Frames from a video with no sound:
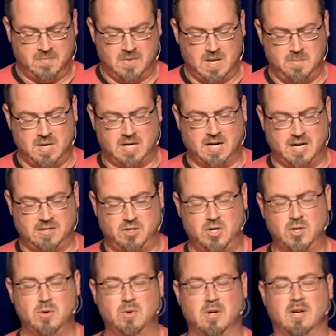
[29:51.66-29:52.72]
that because
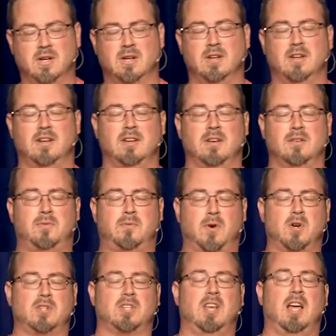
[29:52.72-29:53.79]
you
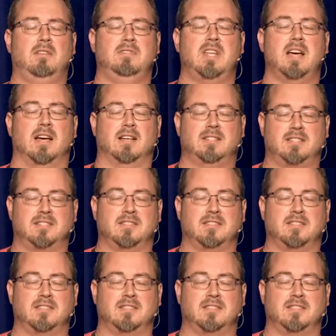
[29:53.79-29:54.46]
first loved us,